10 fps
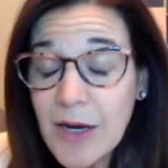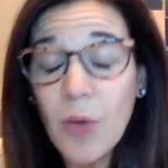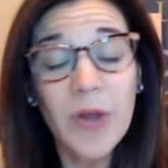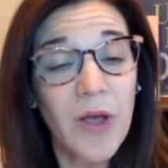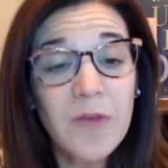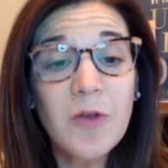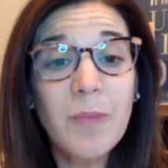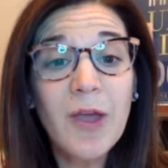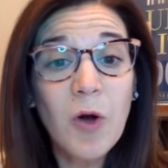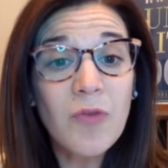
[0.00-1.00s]
We also
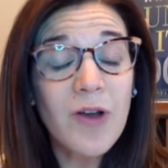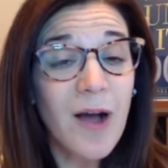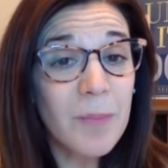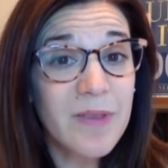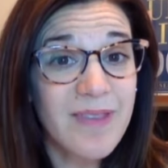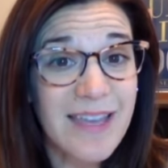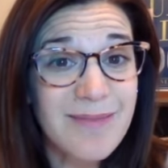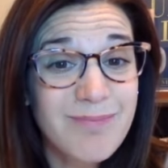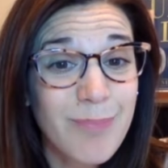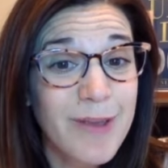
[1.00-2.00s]
may overcompensate
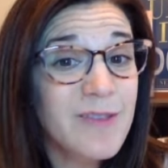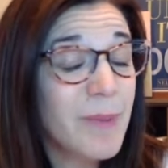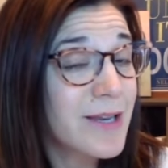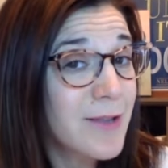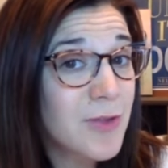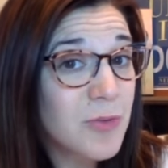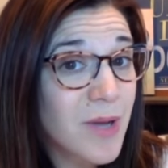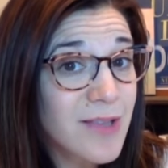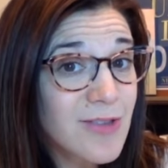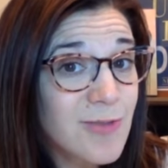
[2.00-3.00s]
by spending too
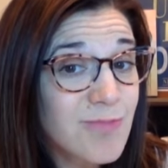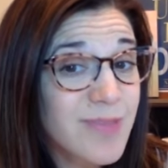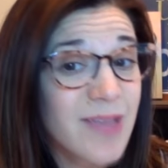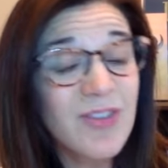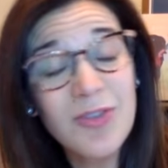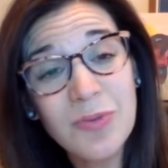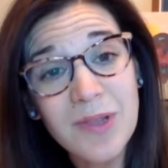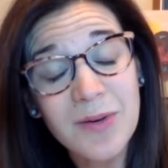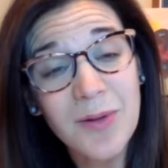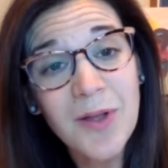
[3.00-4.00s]
much, saving too
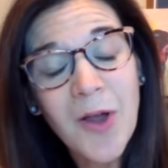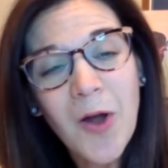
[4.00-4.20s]
little,